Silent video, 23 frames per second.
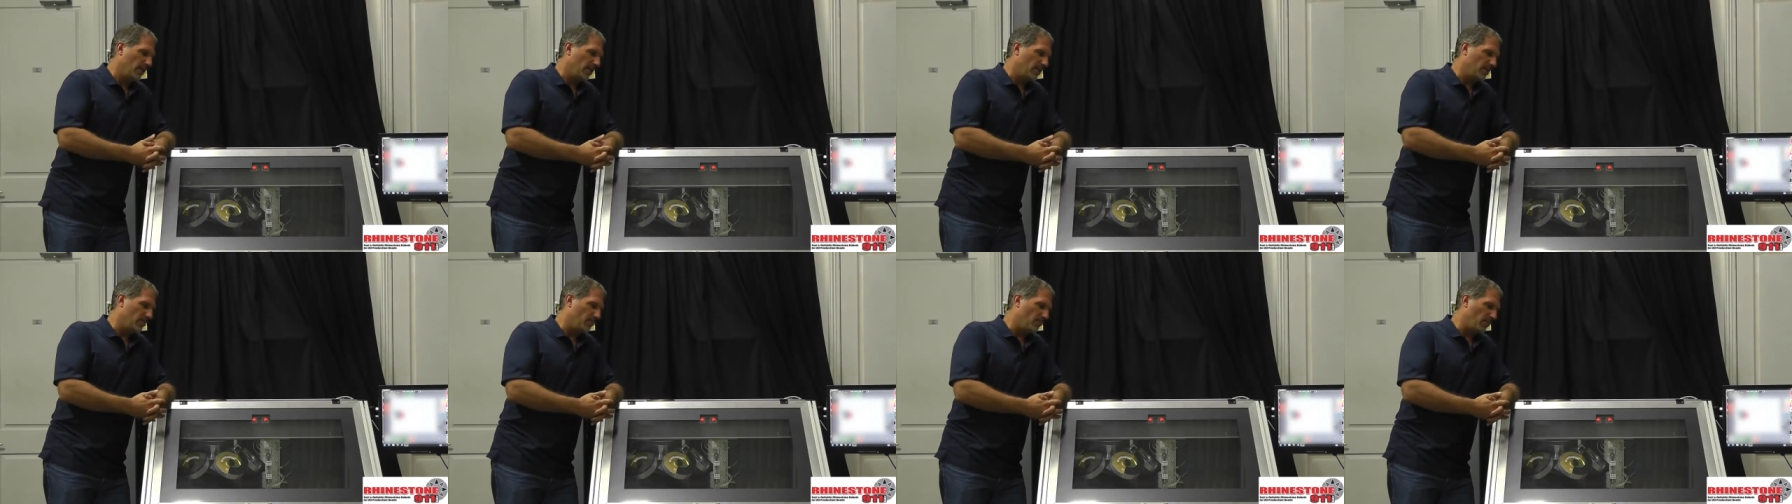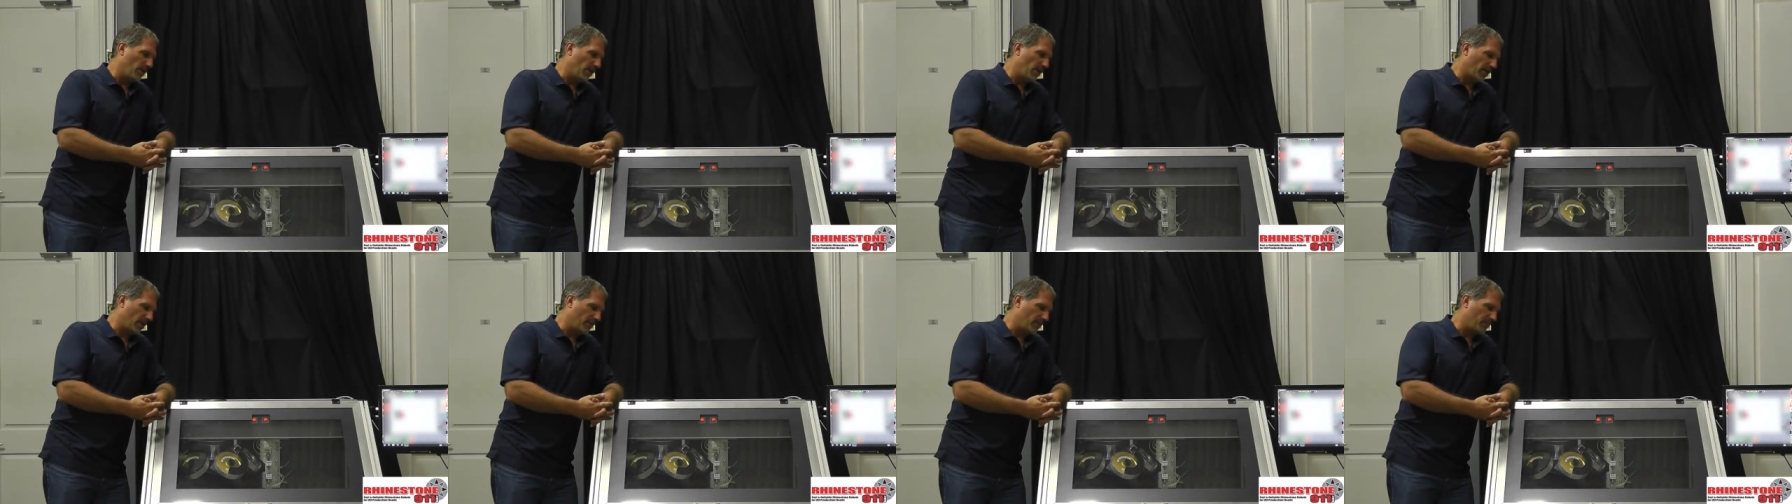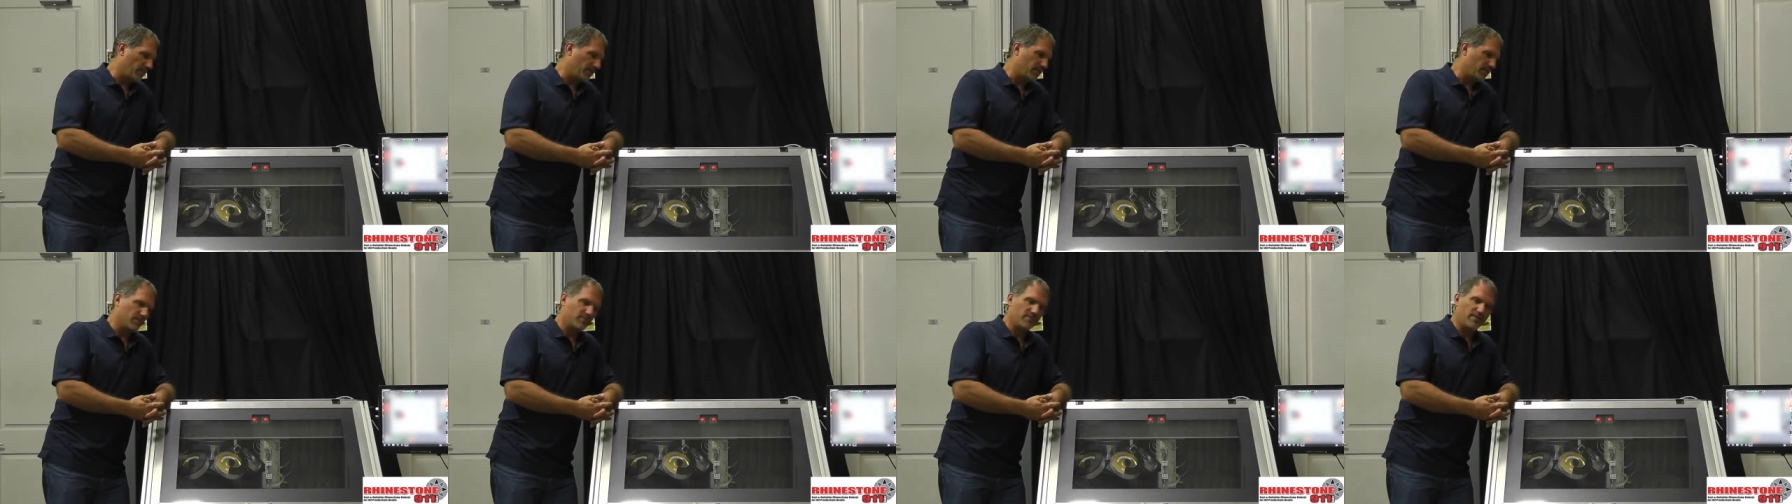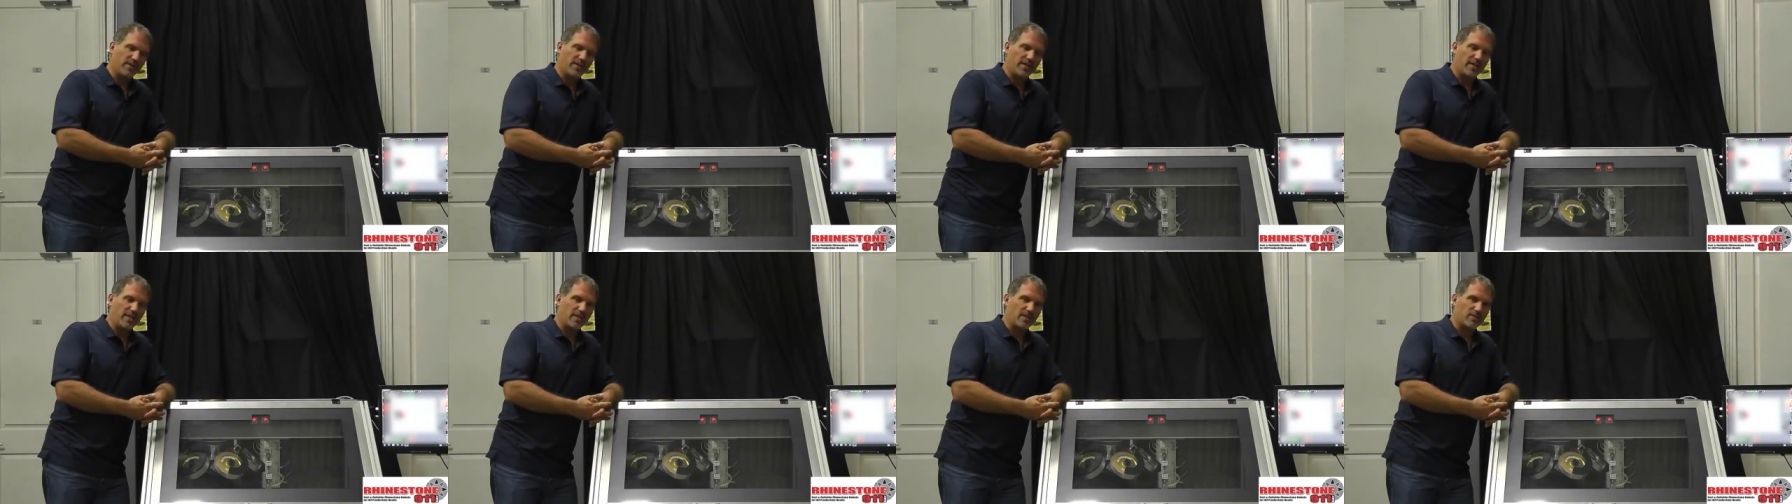The markup is
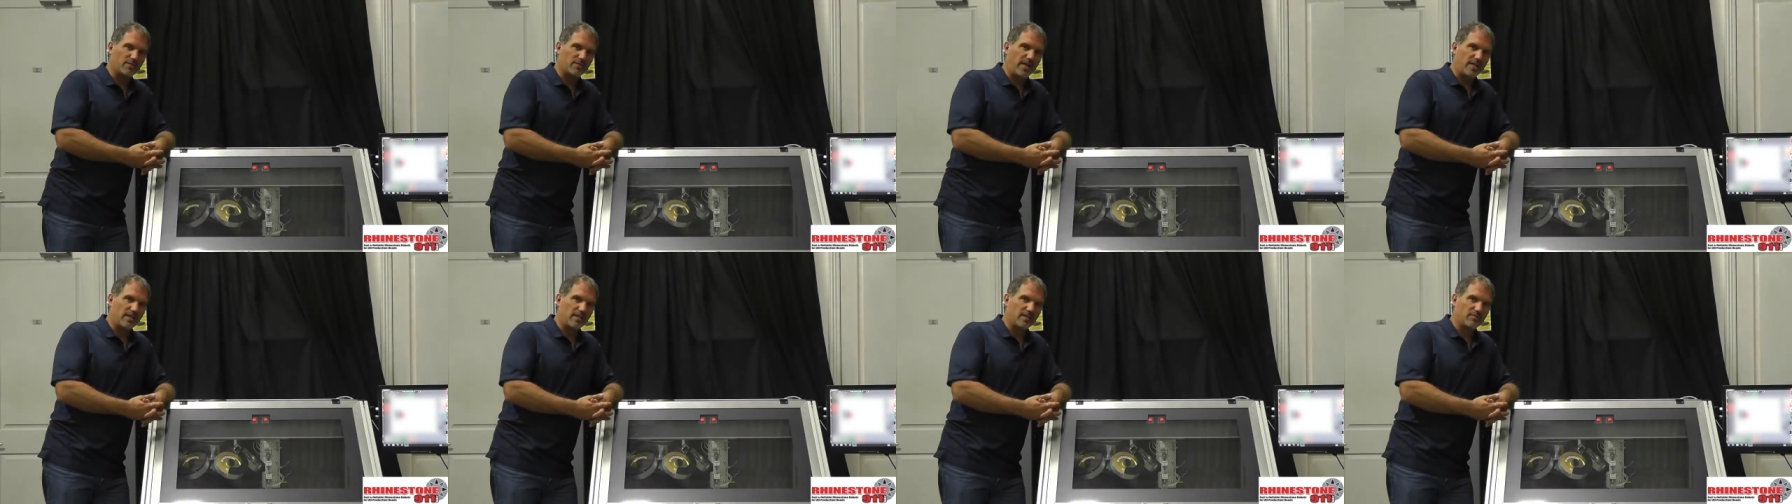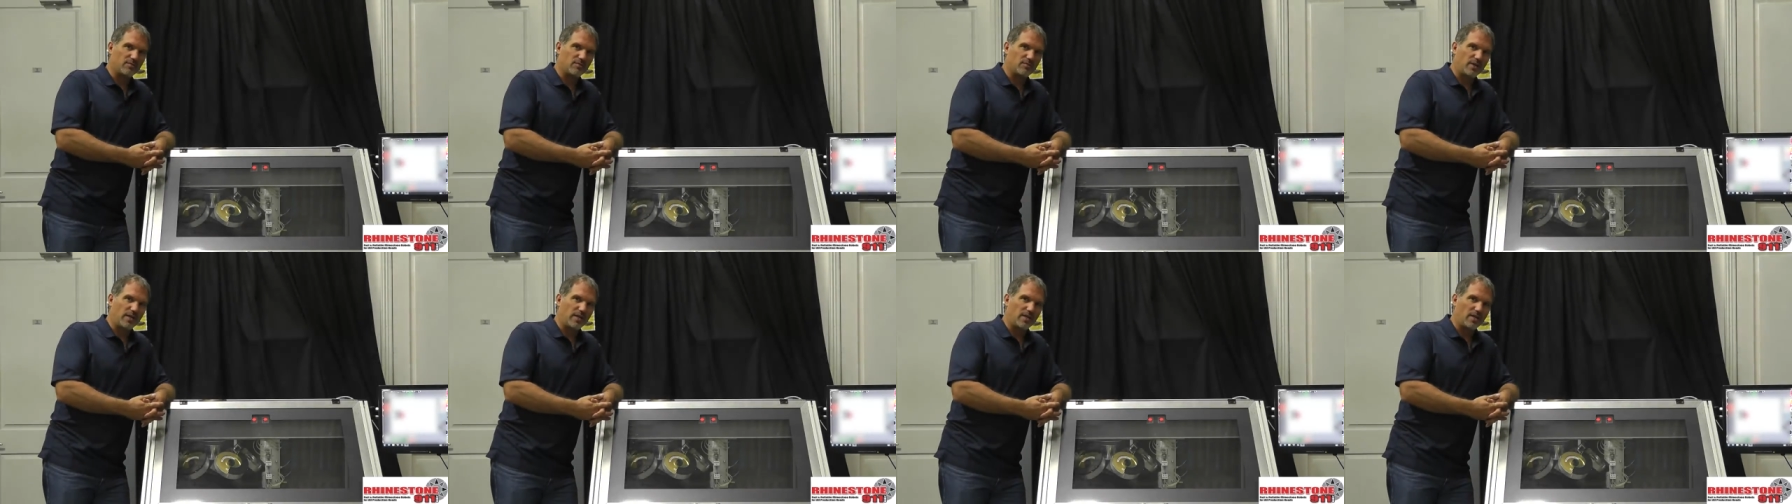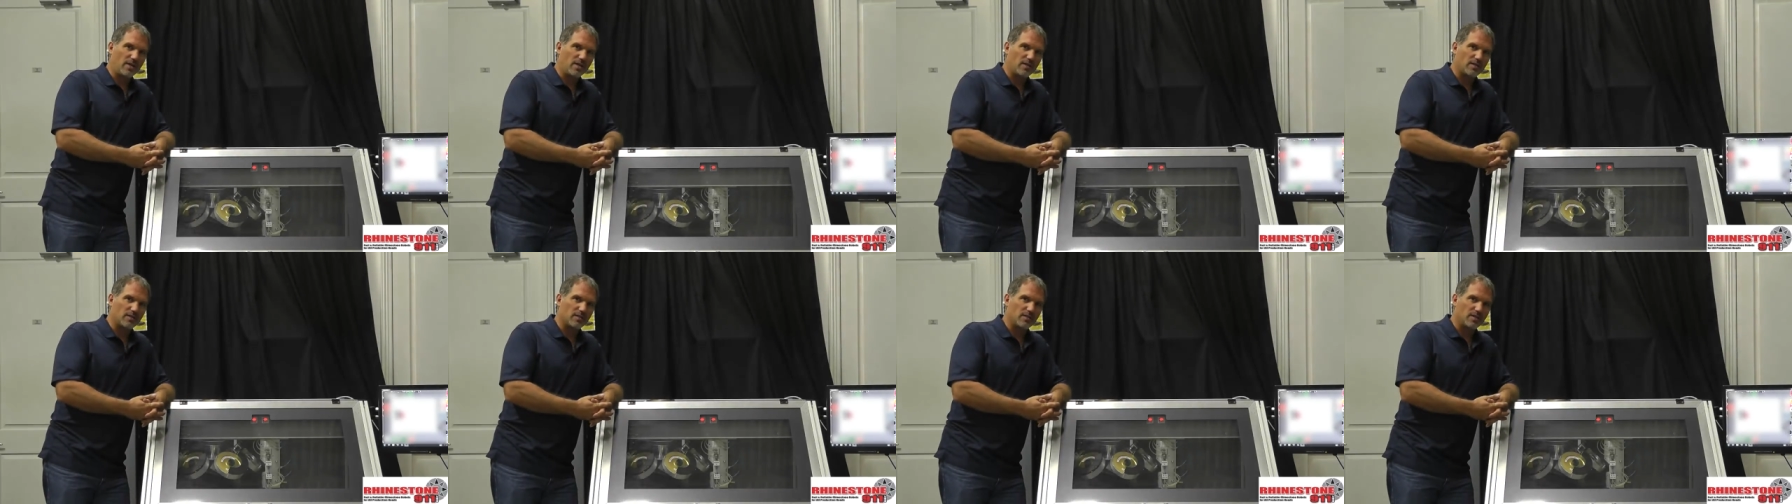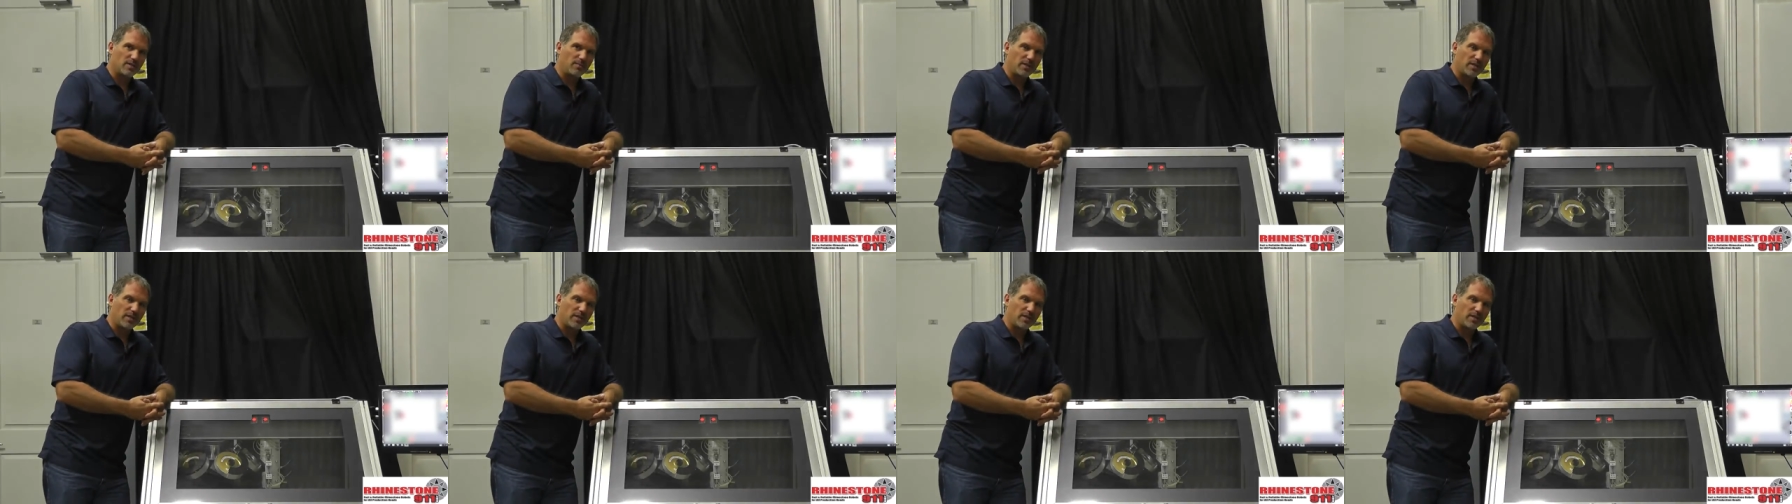very attractive, quite honestly,